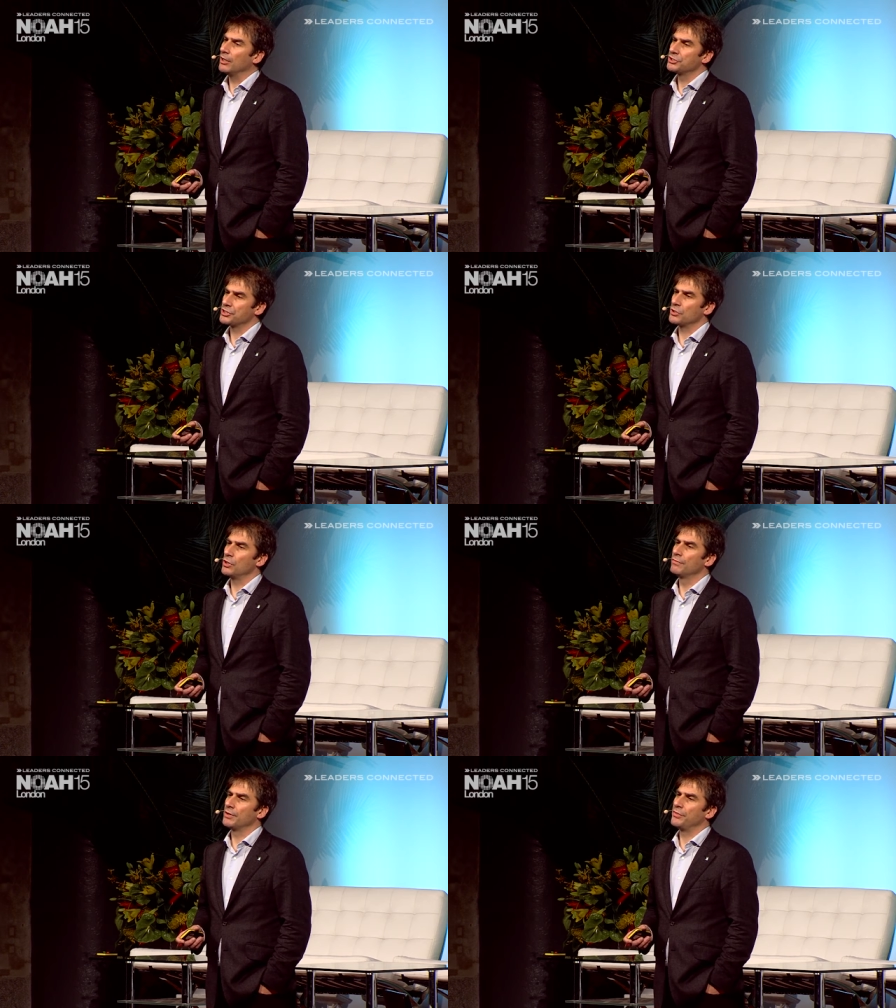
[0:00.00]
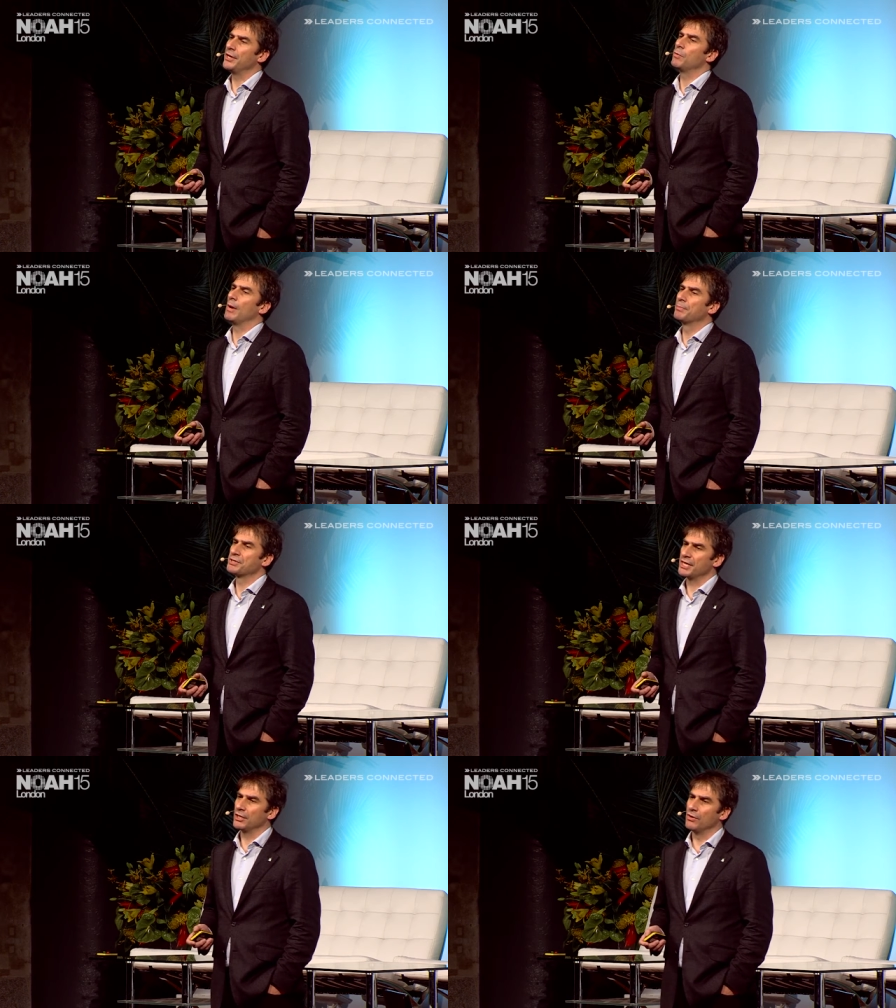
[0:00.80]
just over
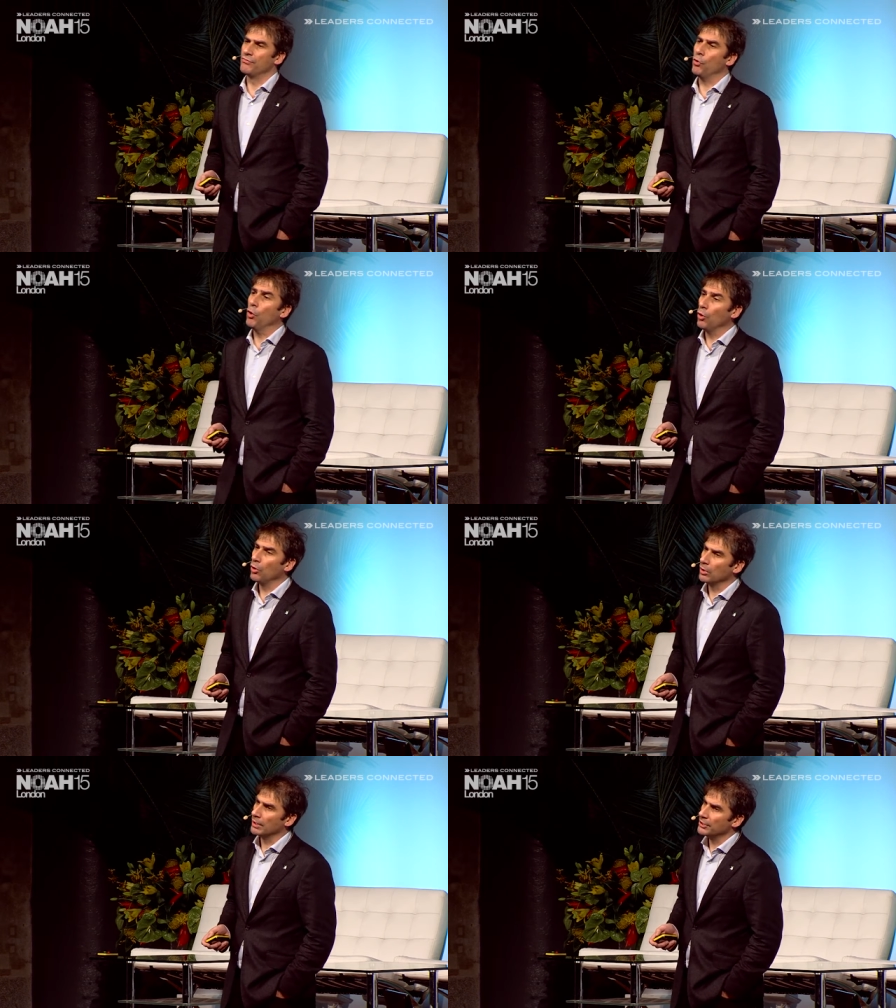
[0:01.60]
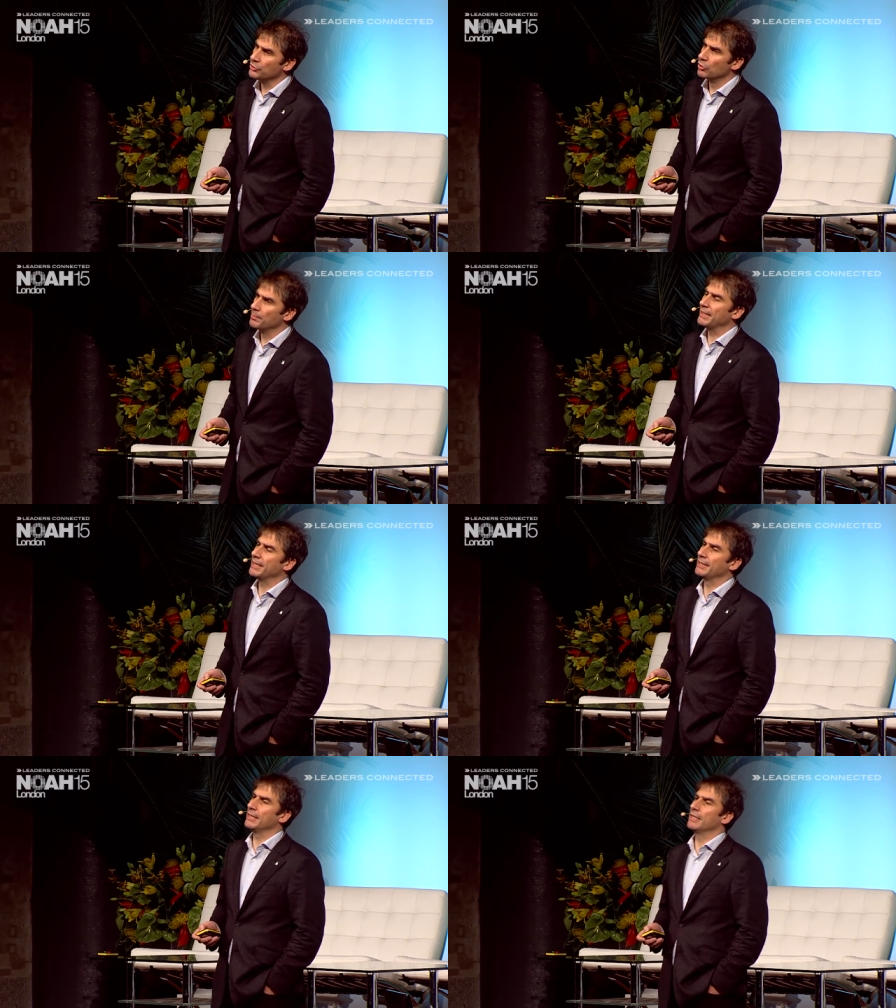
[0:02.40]
31% of all
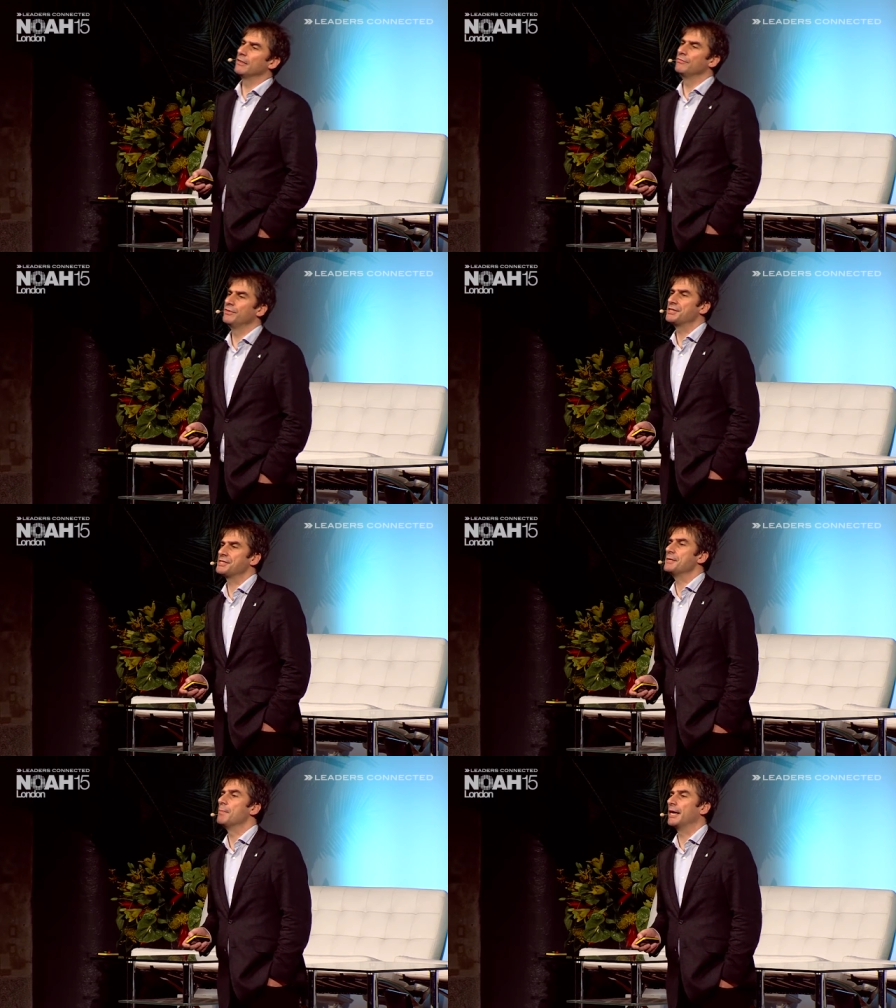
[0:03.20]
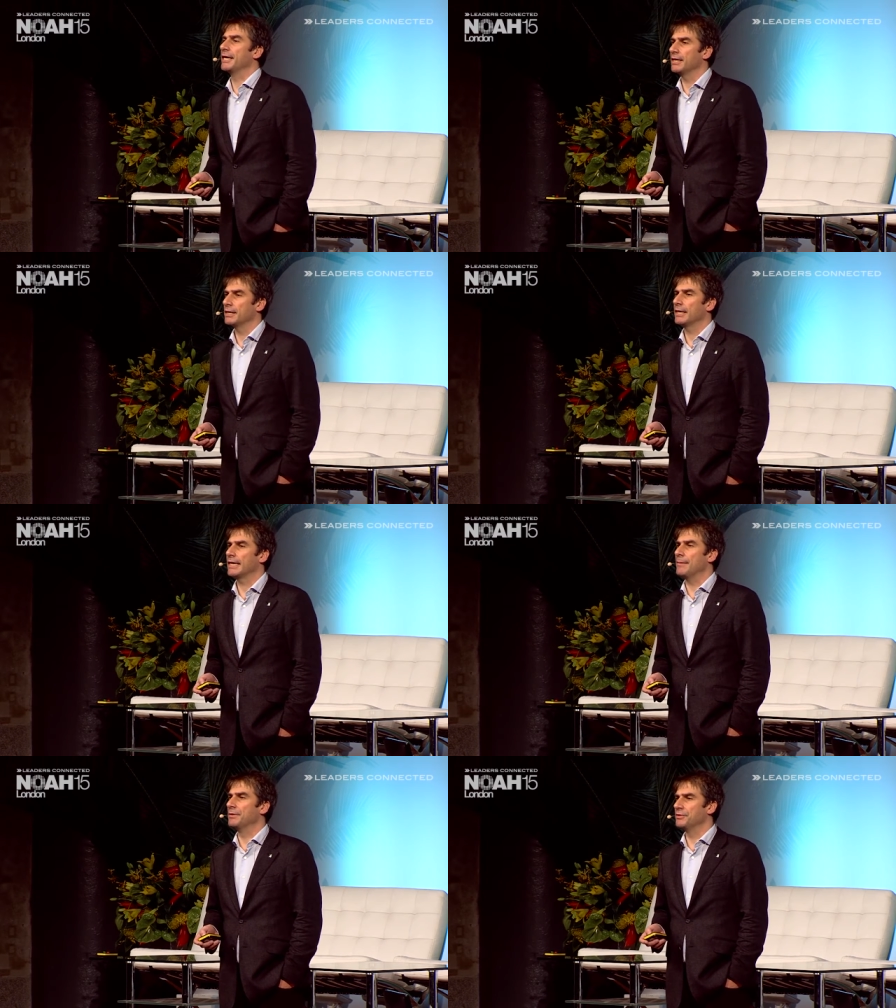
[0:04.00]
European VC money
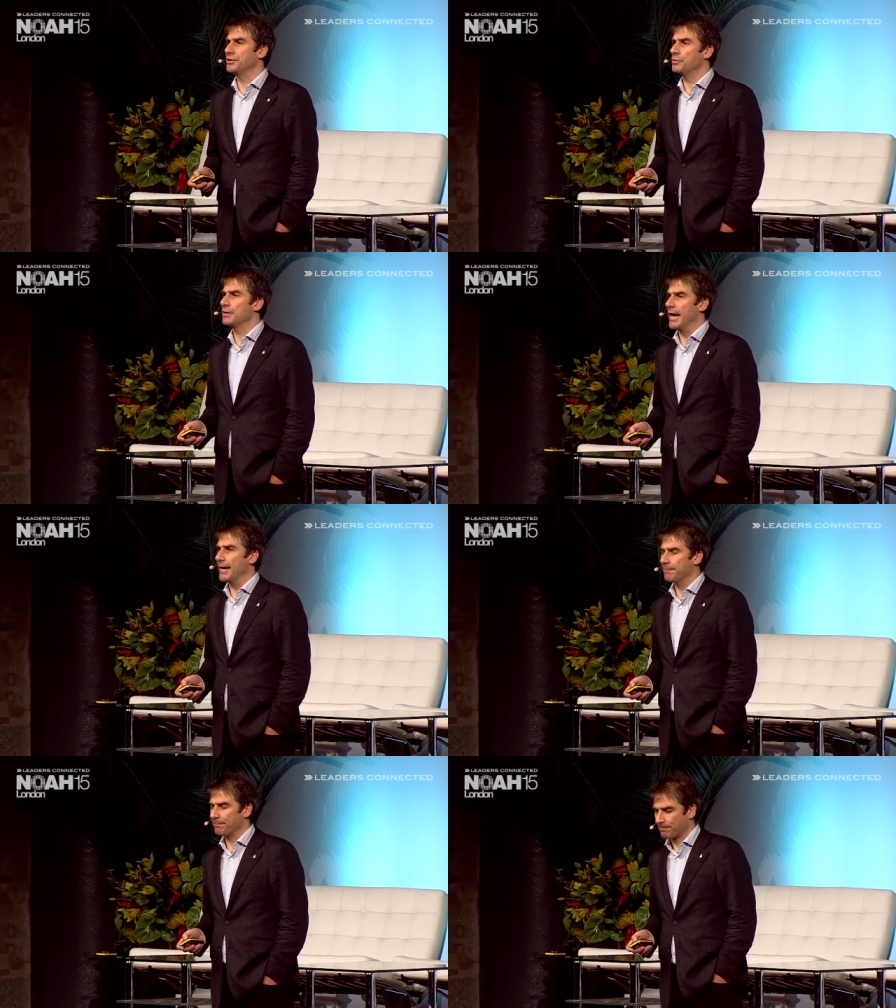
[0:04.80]
came into the UK.